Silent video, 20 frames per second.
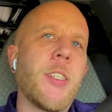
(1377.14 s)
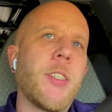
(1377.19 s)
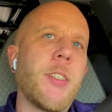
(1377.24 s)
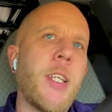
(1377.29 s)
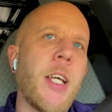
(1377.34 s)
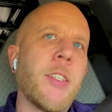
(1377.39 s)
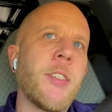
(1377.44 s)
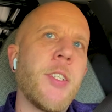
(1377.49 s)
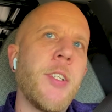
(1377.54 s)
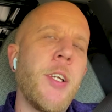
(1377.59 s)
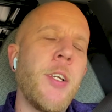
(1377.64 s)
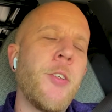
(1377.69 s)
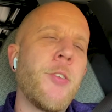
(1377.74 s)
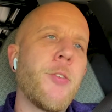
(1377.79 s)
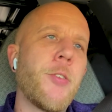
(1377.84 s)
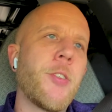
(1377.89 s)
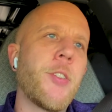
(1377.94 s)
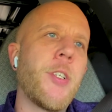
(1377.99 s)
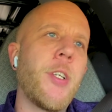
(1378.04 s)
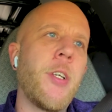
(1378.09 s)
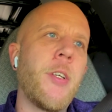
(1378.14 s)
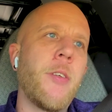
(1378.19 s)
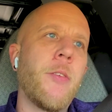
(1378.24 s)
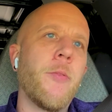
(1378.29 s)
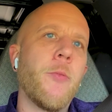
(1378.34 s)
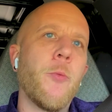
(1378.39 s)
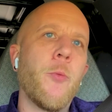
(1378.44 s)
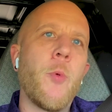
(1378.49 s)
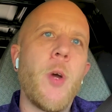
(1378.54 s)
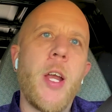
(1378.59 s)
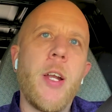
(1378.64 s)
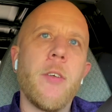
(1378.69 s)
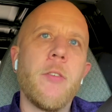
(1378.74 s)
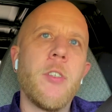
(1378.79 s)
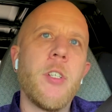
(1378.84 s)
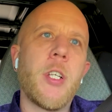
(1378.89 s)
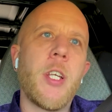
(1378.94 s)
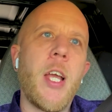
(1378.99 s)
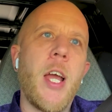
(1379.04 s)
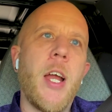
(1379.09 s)
that's an interesting way to
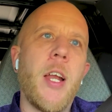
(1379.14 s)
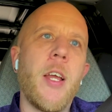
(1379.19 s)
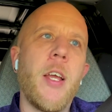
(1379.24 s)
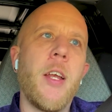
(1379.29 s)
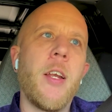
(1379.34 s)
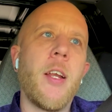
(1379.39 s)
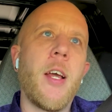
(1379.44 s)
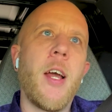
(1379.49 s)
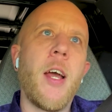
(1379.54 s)
look at it, and